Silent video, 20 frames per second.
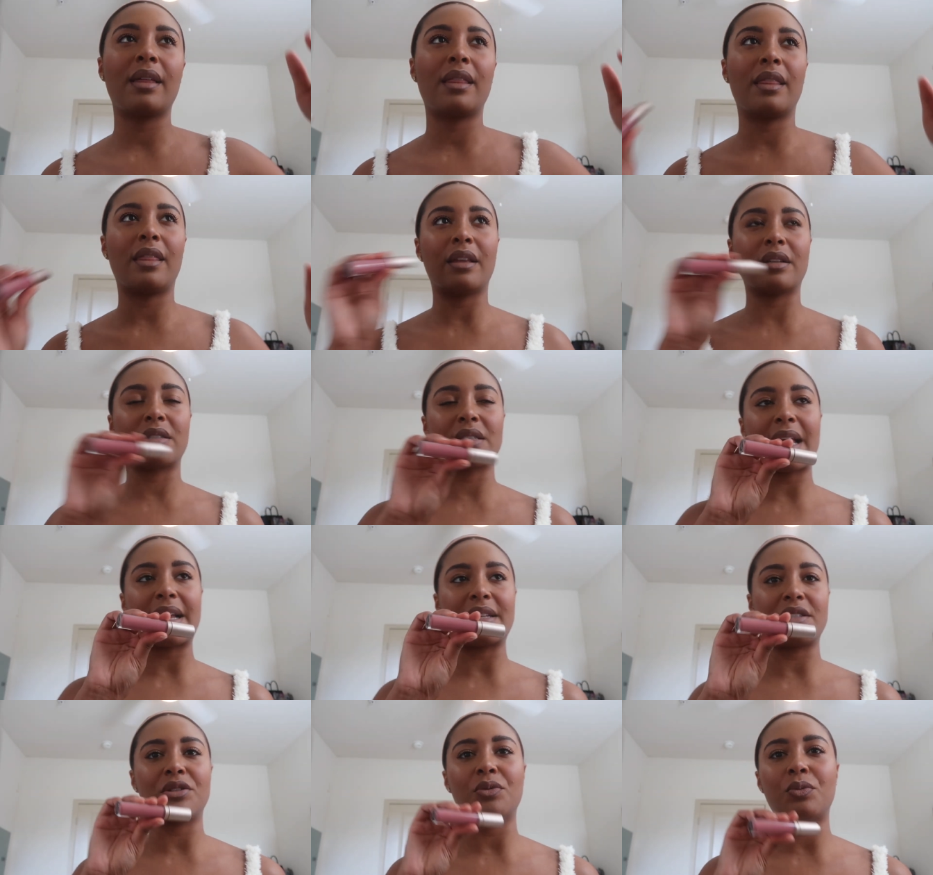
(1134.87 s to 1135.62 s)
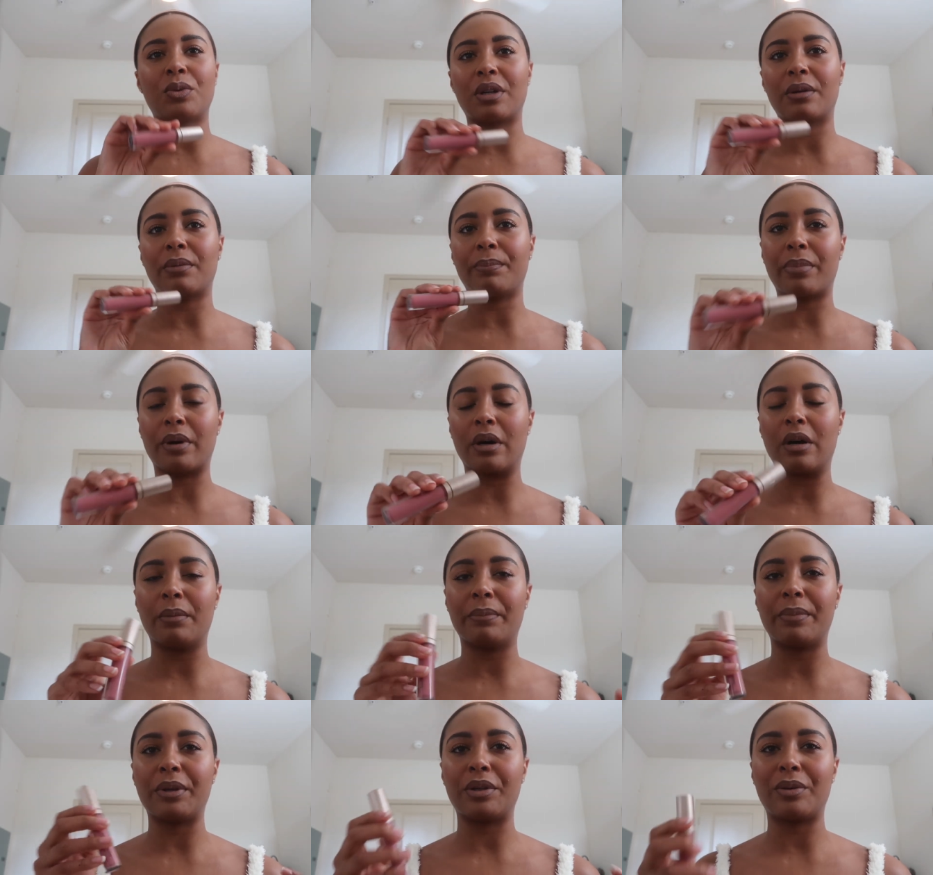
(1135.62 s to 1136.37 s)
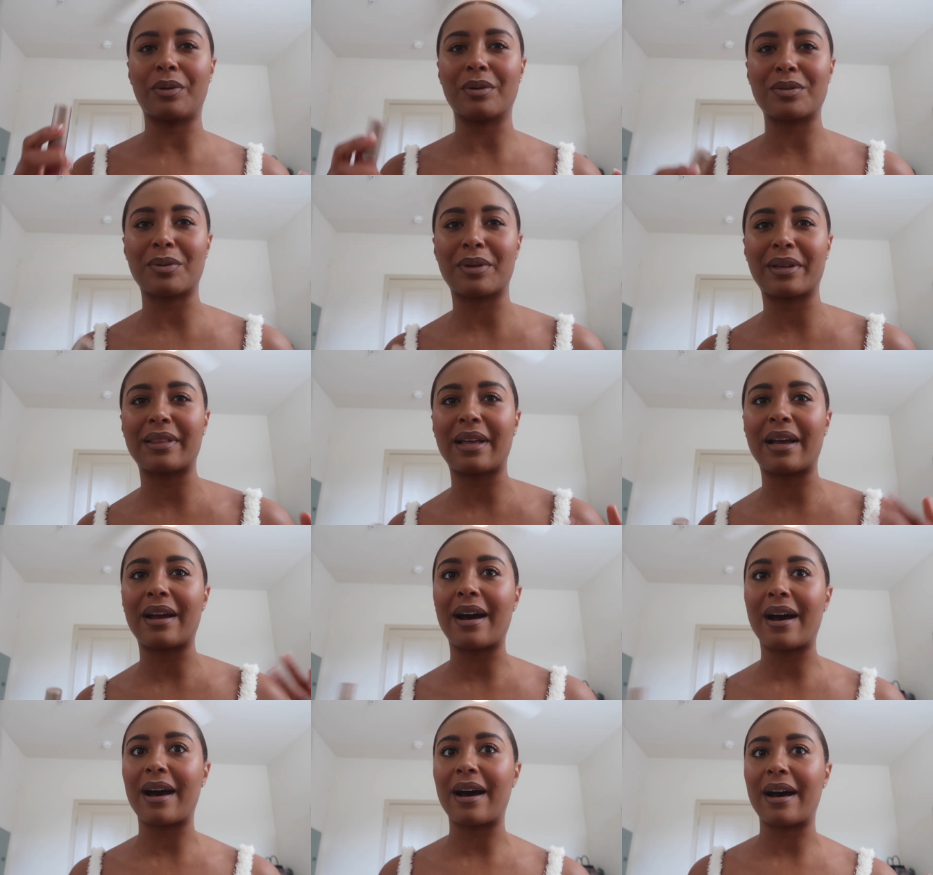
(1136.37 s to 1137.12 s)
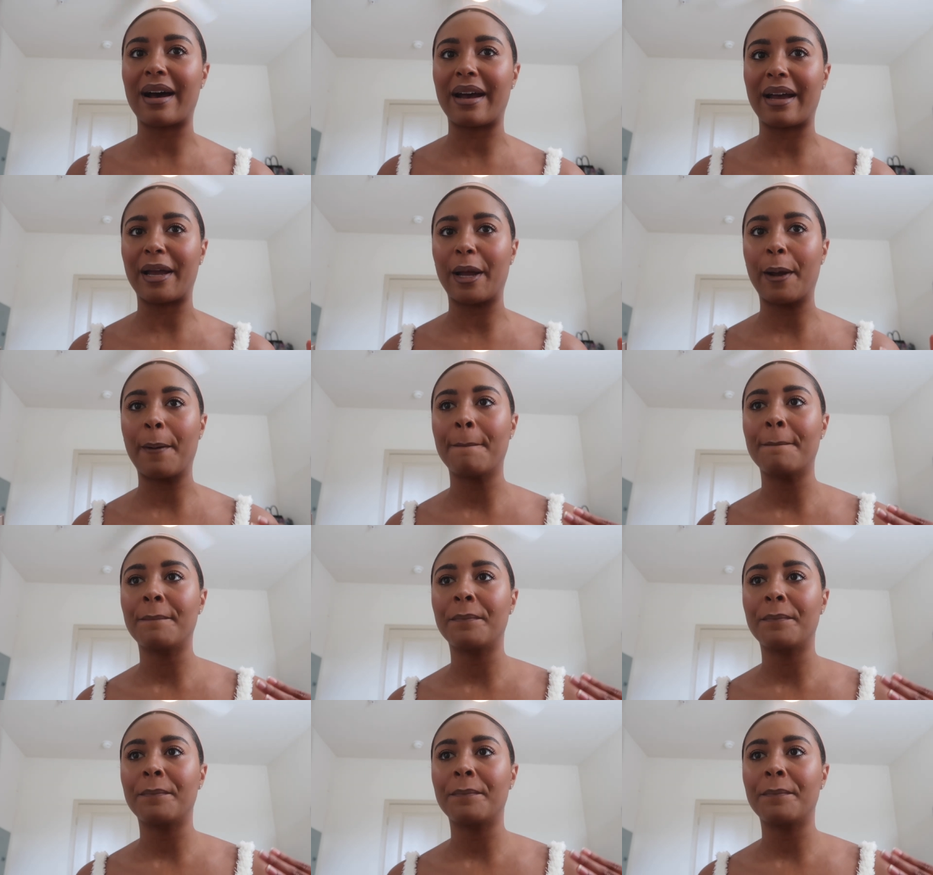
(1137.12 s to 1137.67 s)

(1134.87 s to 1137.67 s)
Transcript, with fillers: this as you would a balm, but you also get that high